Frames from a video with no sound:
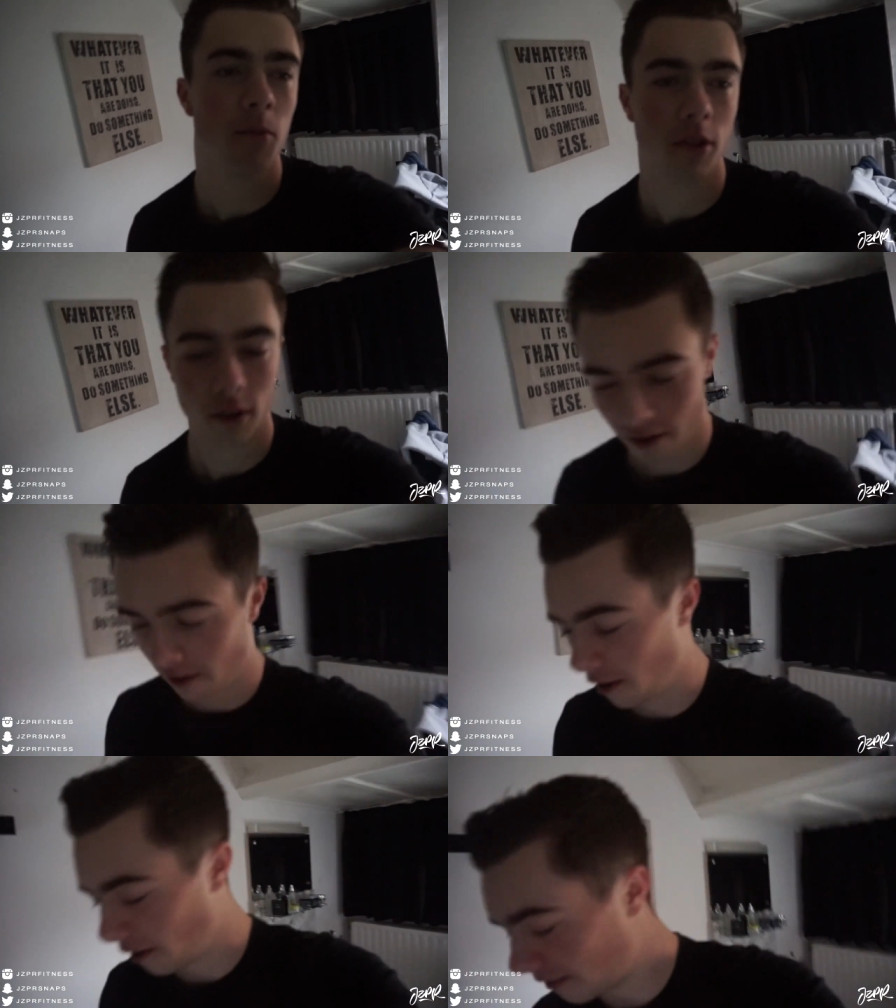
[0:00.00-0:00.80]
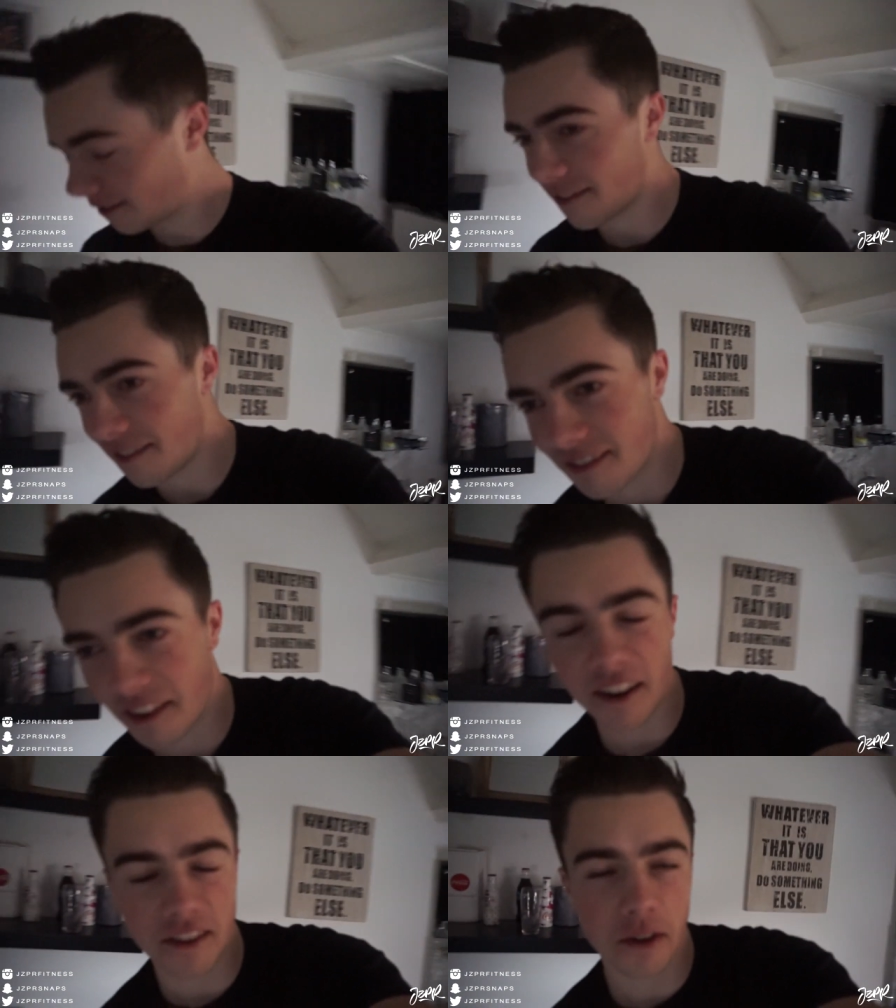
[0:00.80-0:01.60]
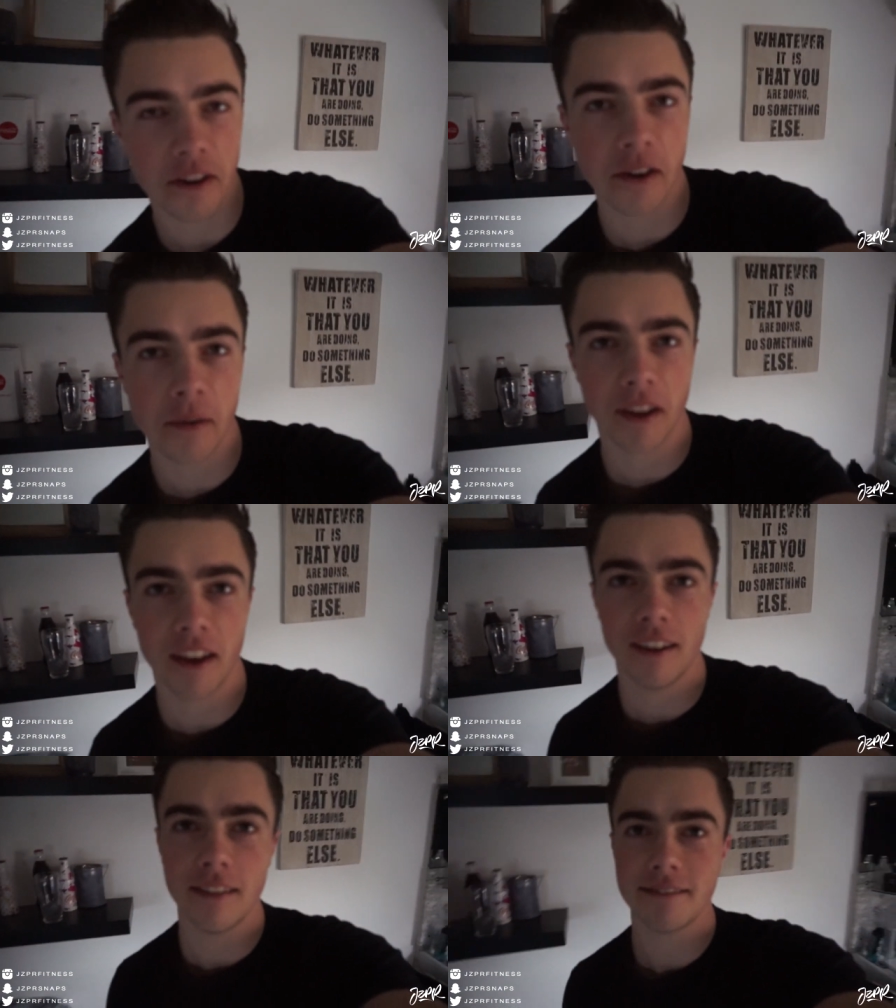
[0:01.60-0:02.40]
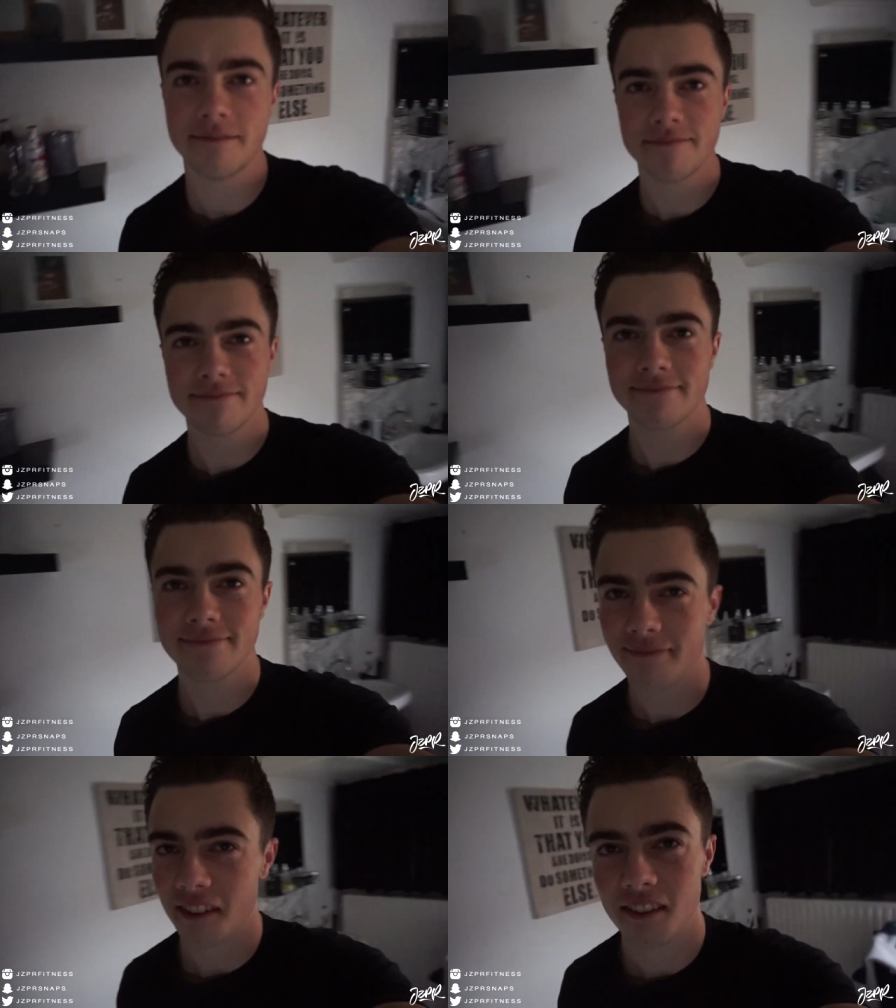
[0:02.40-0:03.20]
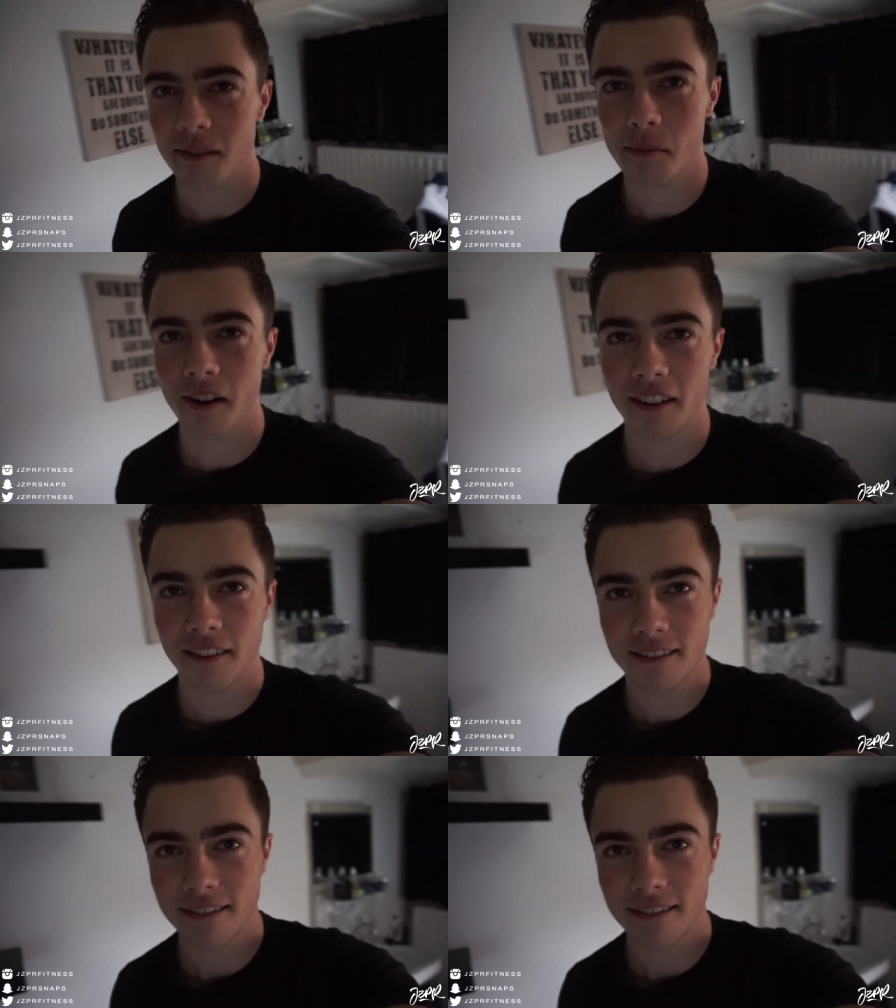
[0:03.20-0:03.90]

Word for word: So, you know, gotta do it to him again. Easy money.